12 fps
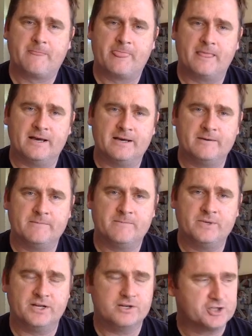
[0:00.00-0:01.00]

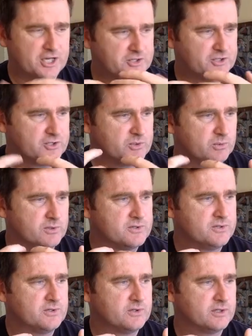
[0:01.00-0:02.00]
You know, Jesus
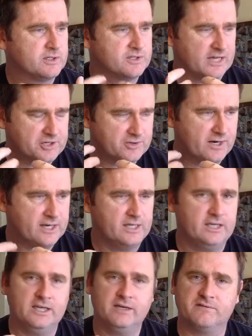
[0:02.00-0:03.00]
was exaggerating
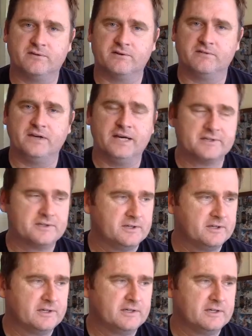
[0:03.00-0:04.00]
here for effect,
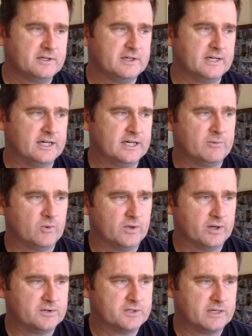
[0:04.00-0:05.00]

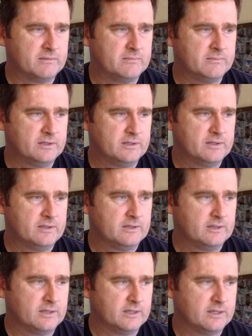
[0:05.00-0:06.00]
although some
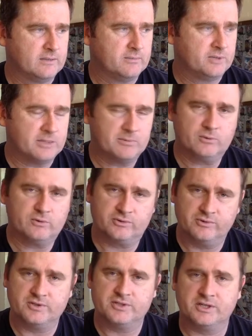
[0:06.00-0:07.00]
people
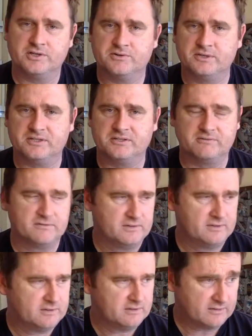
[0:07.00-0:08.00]
through the centuries have
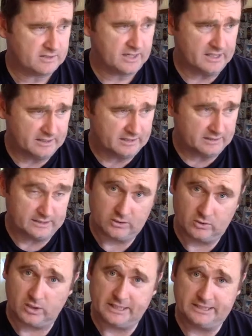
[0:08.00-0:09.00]
taken it
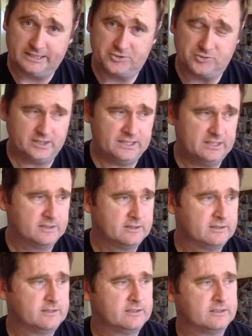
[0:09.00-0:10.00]
quite literally.
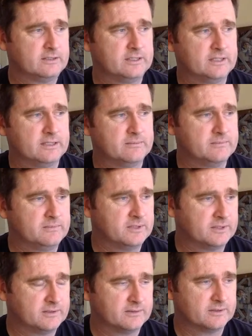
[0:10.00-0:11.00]
You
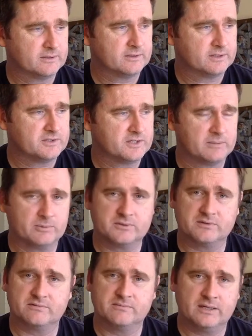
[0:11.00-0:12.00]
know, there are examples
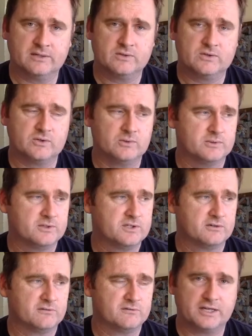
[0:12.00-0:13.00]
of monks who would
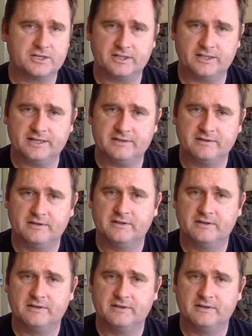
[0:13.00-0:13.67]
self-flagellate,